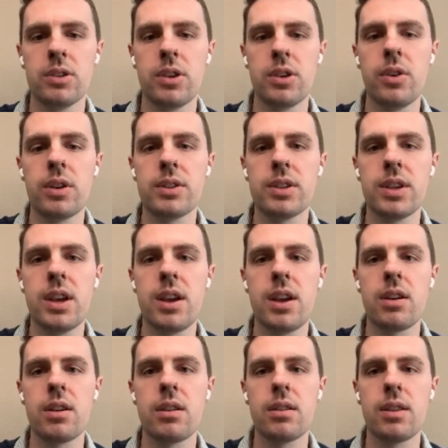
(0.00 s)
So you can see
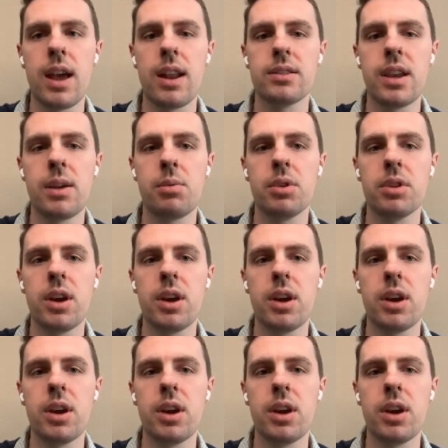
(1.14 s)
here that it's able